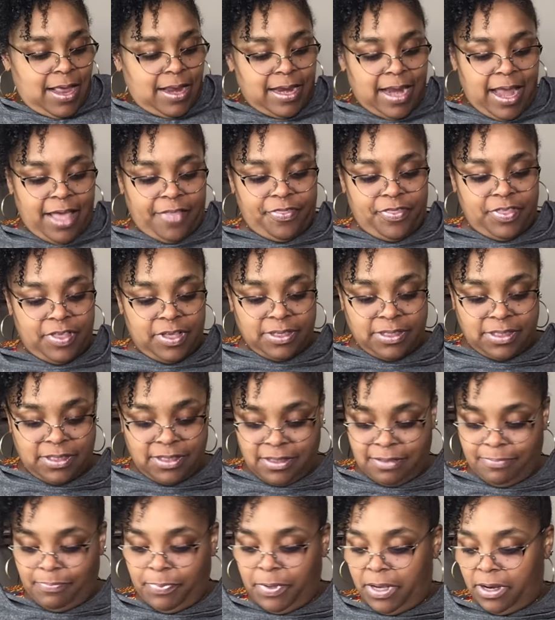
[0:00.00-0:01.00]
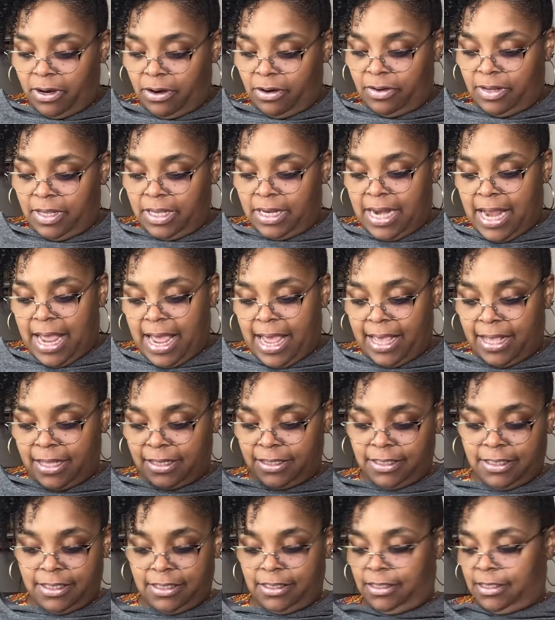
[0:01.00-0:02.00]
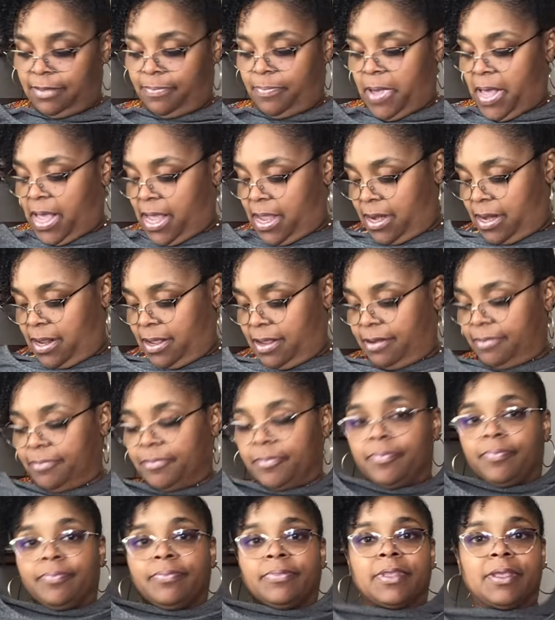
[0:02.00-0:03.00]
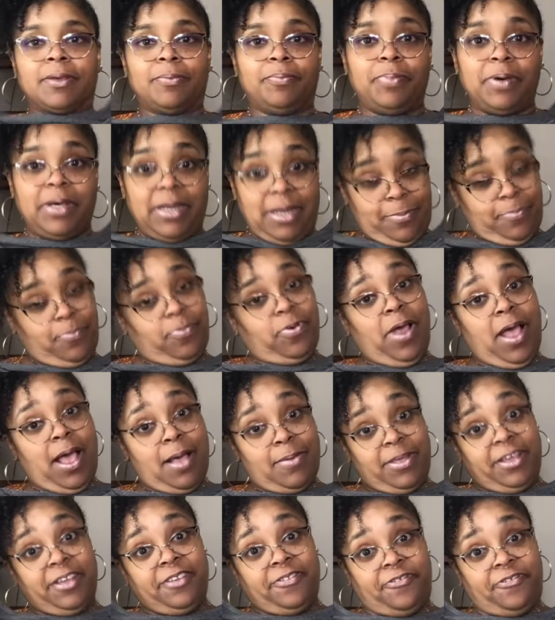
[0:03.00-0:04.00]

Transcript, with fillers: Now, this is bigger than I anticipated, but it probably